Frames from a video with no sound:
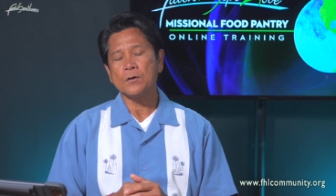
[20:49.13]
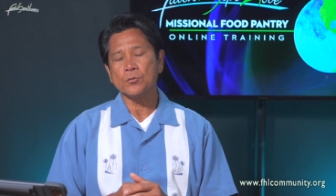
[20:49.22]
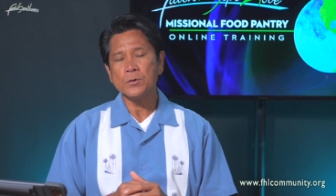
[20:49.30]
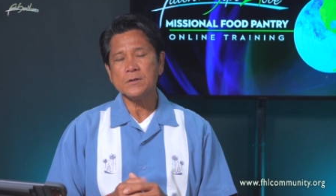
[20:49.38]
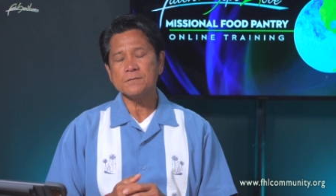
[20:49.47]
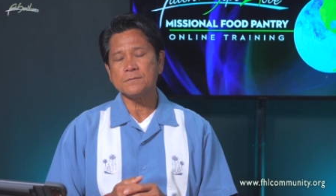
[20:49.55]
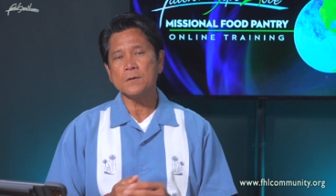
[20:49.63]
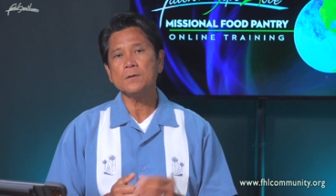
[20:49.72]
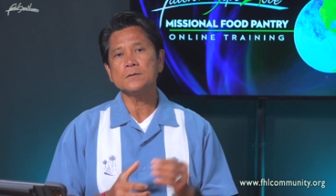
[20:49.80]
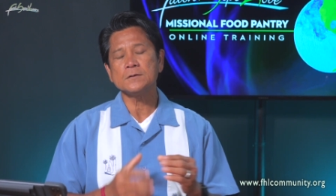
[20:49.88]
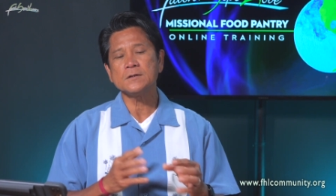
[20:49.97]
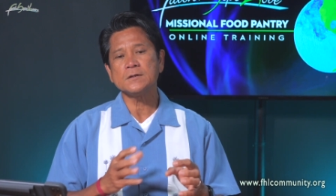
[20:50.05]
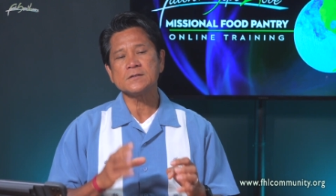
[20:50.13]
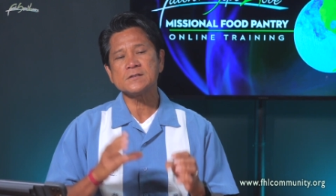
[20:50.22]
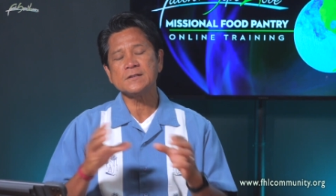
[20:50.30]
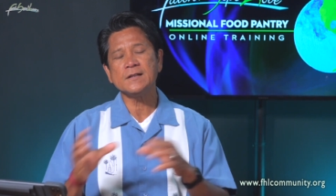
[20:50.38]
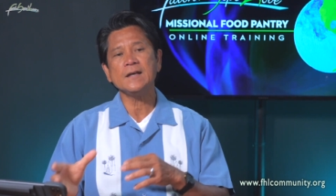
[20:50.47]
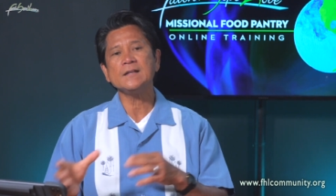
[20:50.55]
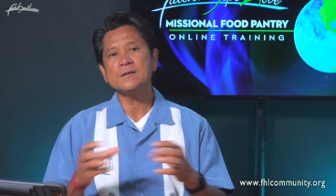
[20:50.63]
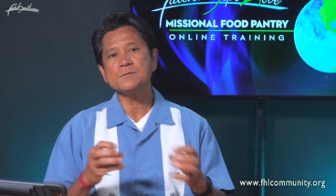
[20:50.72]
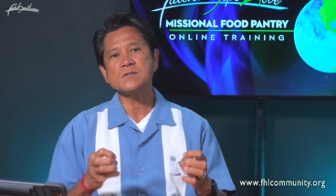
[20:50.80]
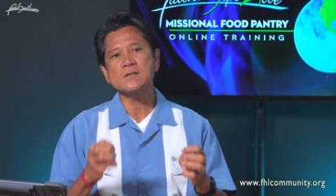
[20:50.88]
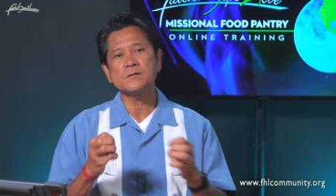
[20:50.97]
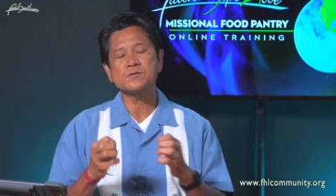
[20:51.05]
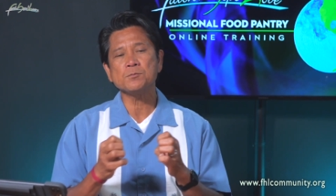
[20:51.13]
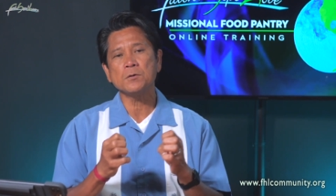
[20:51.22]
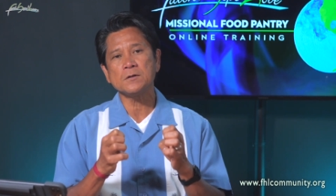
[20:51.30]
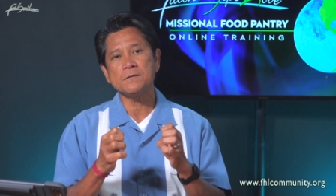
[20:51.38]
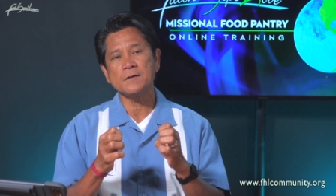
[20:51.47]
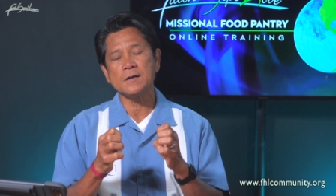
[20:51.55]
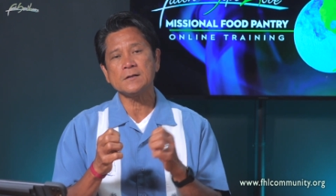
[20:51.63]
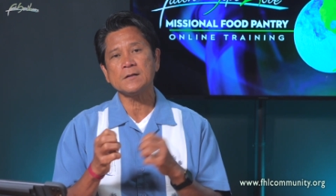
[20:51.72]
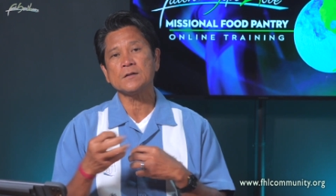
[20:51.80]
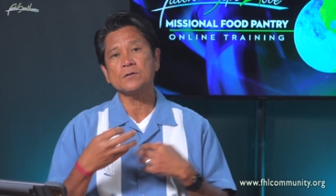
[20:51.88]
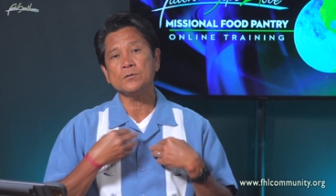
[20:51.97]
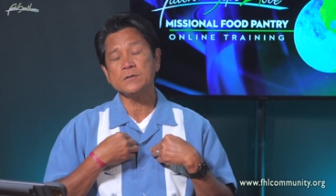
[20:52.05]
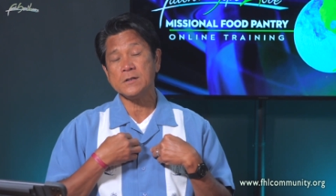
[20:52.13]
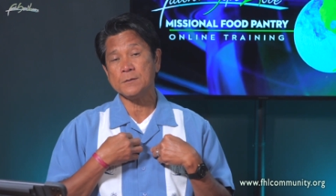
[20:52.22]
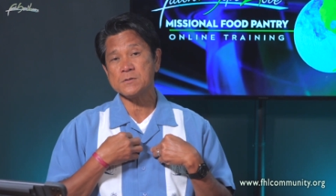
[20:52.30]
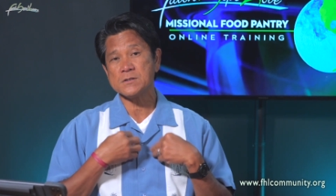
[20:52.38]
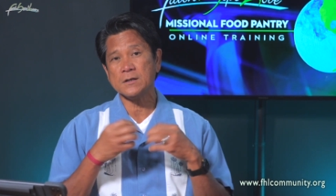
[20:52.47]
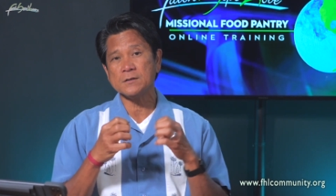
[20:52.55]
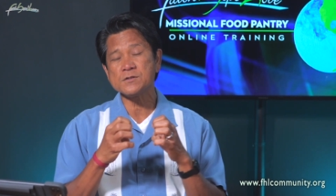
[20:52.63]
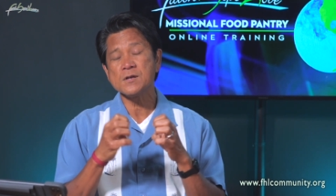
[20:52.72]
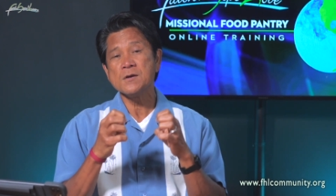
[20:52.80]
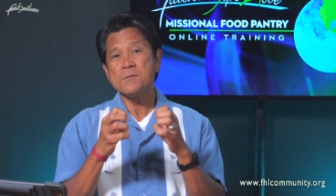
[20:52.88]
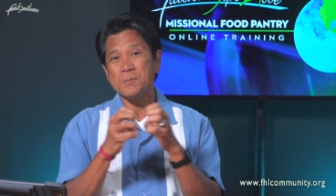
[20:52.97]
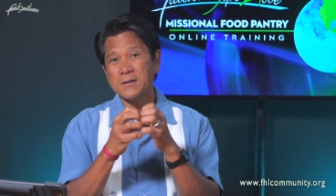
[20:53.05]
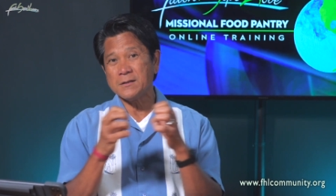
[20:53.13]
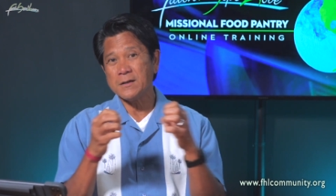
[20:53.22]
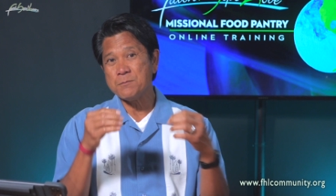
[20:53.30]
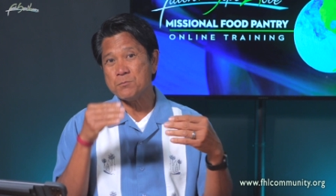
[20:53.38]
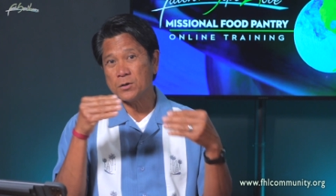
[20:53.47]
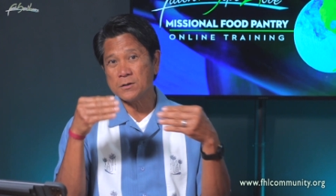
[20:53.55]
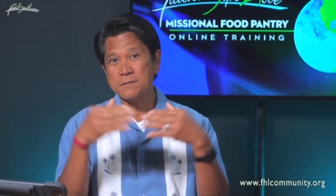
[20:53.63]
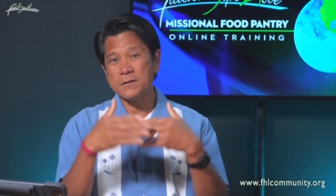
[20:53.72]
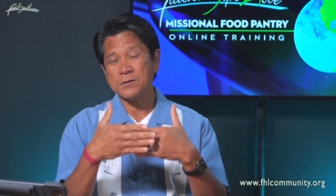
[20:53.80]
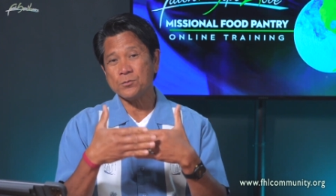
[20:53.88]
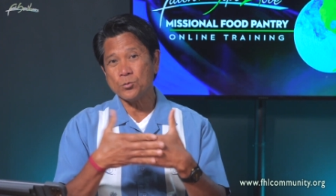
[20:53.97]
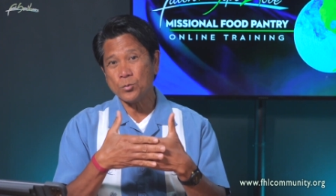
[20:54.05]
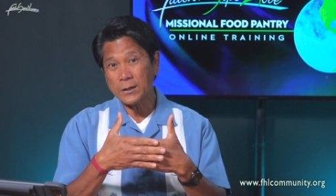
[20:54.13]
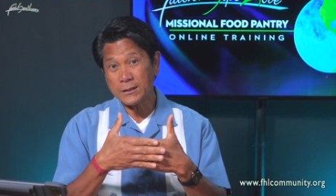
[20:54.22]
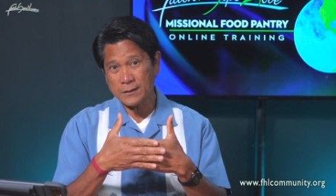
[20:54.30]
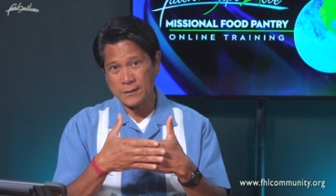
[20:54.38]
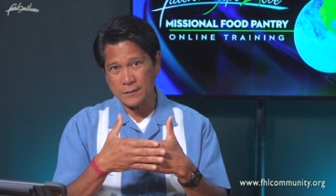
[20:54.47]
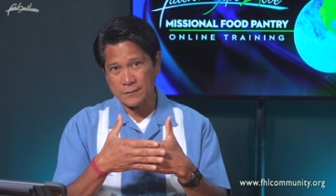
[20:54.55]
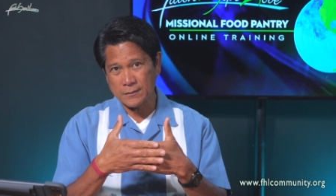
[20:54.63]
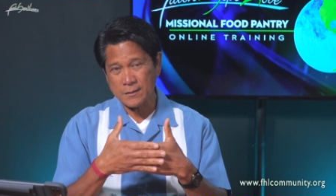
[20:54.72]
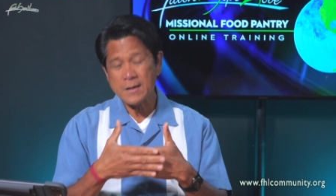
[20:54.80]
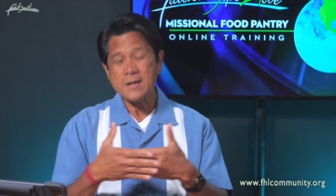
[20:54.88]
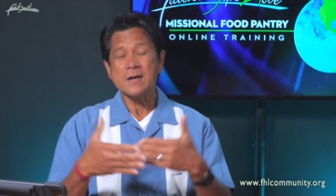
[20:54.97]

with the volunteers, they themselves motivate not only themselves, but they motivate one another.